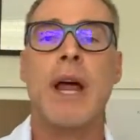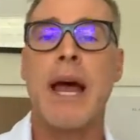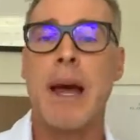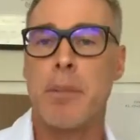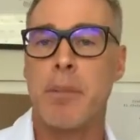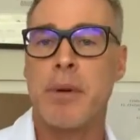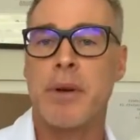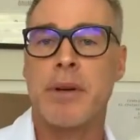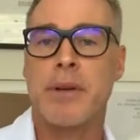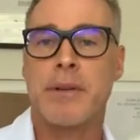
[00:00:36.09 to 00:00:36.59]

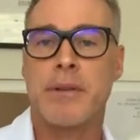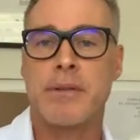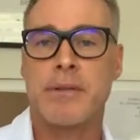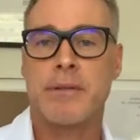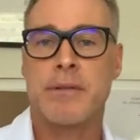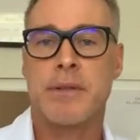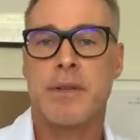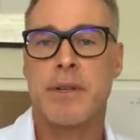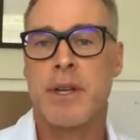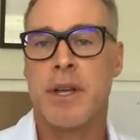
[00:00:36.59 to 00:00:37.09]
happen
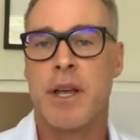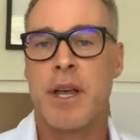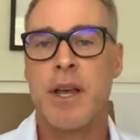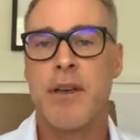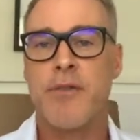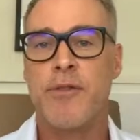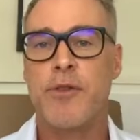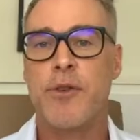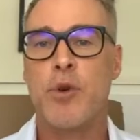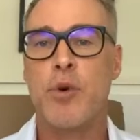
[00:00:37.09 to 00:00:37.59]

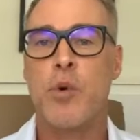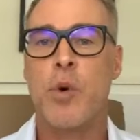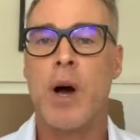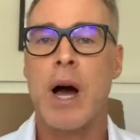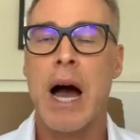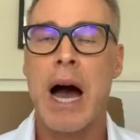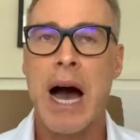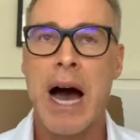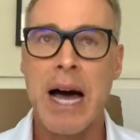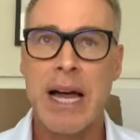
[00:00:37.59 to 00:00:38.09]
if you
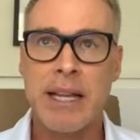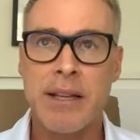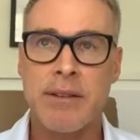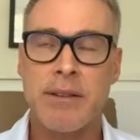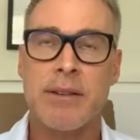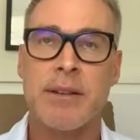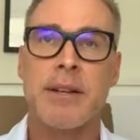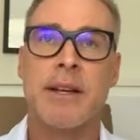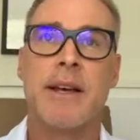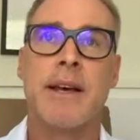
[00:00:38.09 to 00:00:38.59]

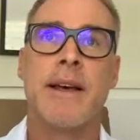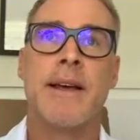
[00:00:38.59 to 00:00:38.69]
aren't